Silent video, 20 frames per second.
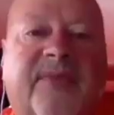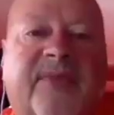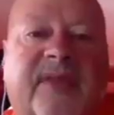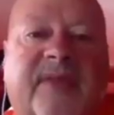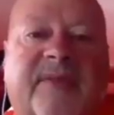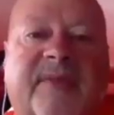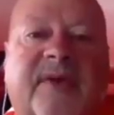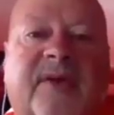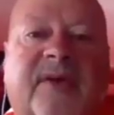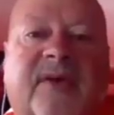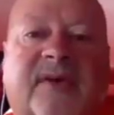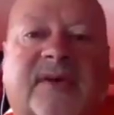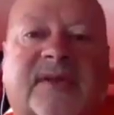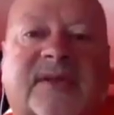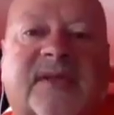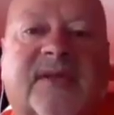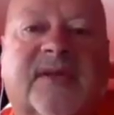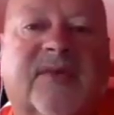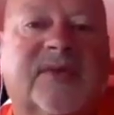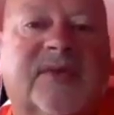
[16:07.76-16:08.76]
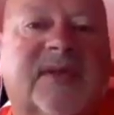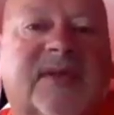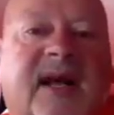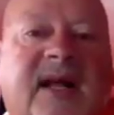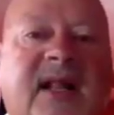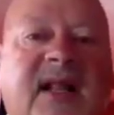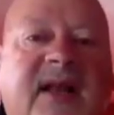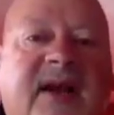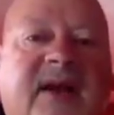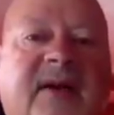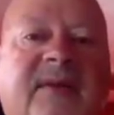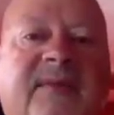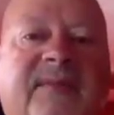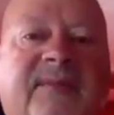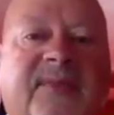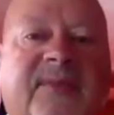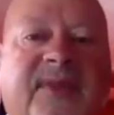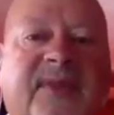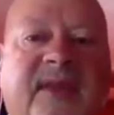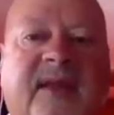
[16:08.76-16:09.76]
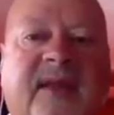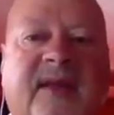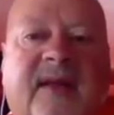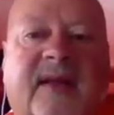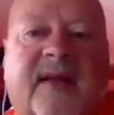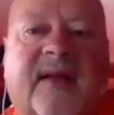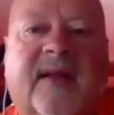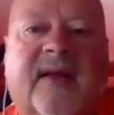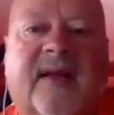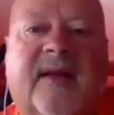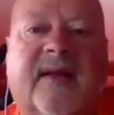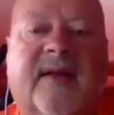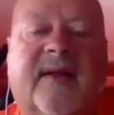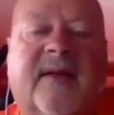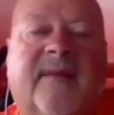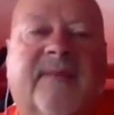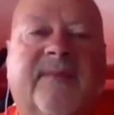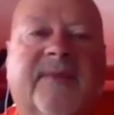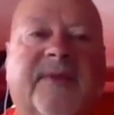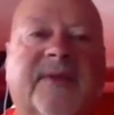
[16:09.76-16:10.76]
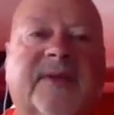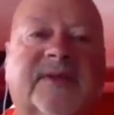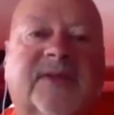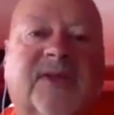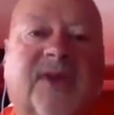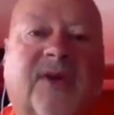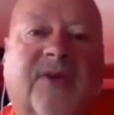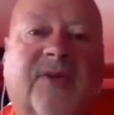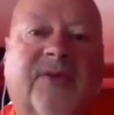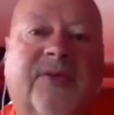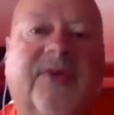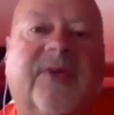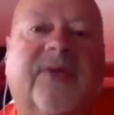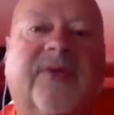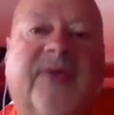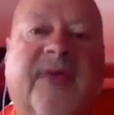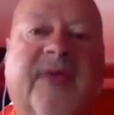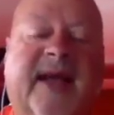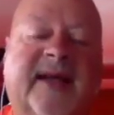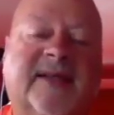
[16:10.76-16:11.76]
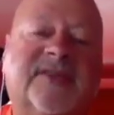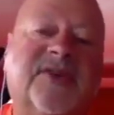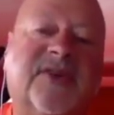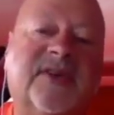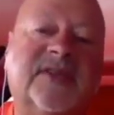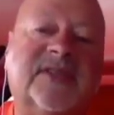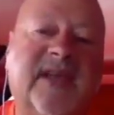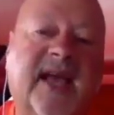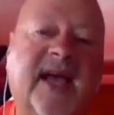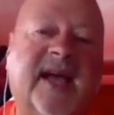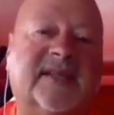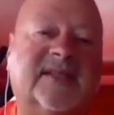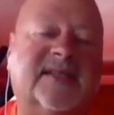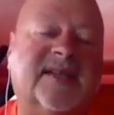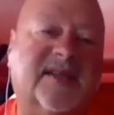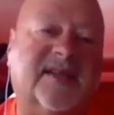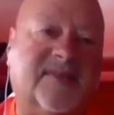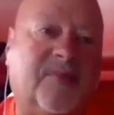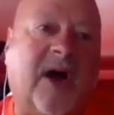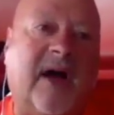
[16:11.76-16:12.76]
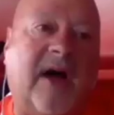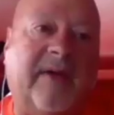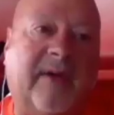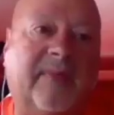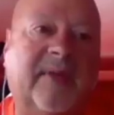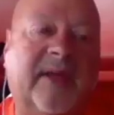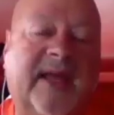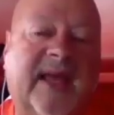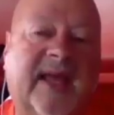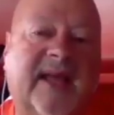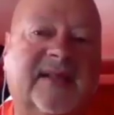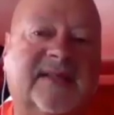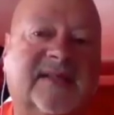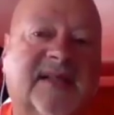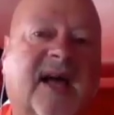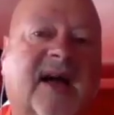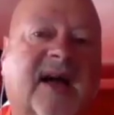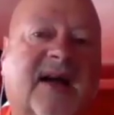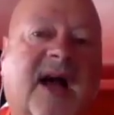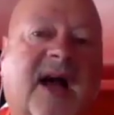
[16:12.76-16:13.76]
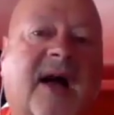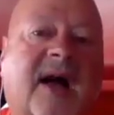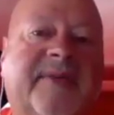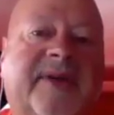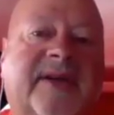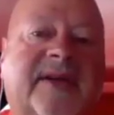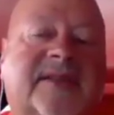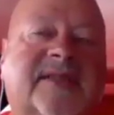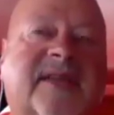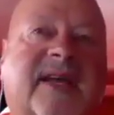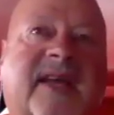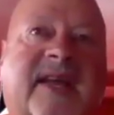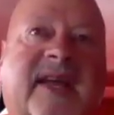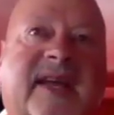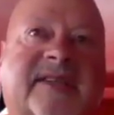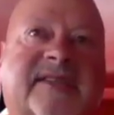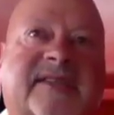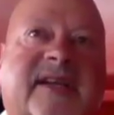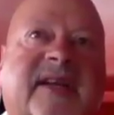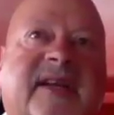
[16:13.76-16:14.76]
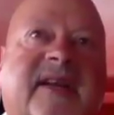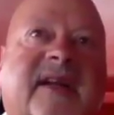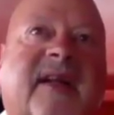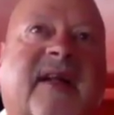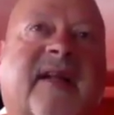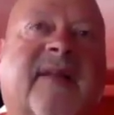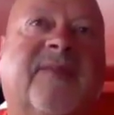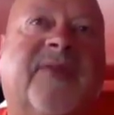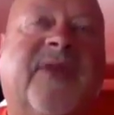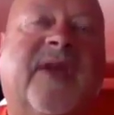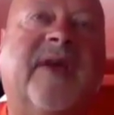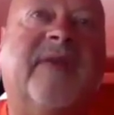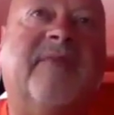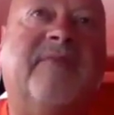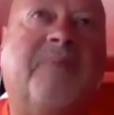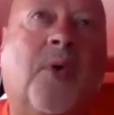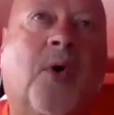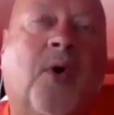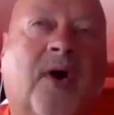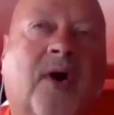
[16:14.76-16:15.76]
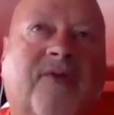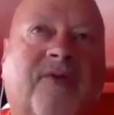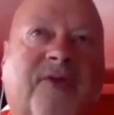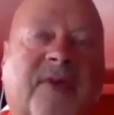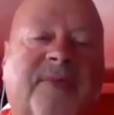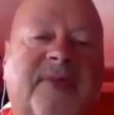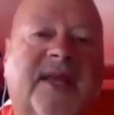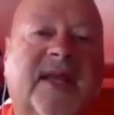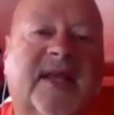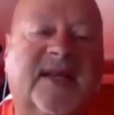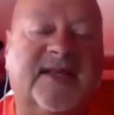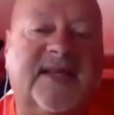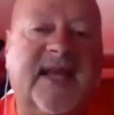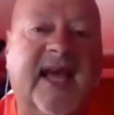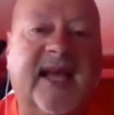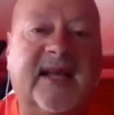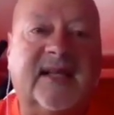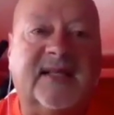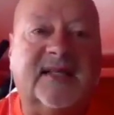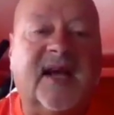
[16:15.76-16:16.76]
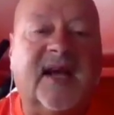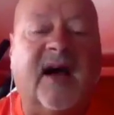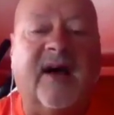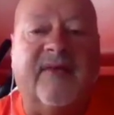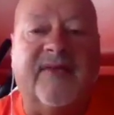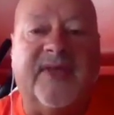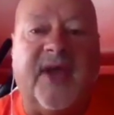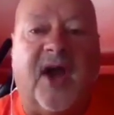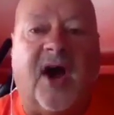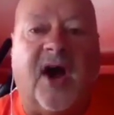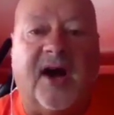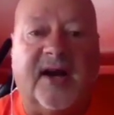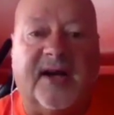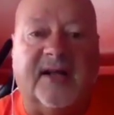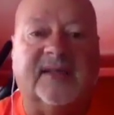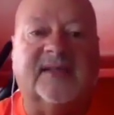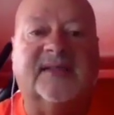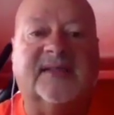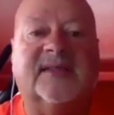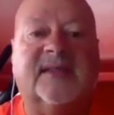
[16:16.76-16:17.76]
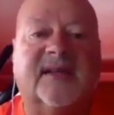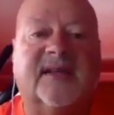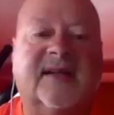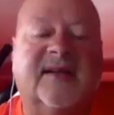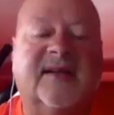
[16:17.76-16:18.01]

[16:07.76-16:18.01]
murals. Was that clear? So the answer is yes, there probably is a communist connection, more from the intent of the artist.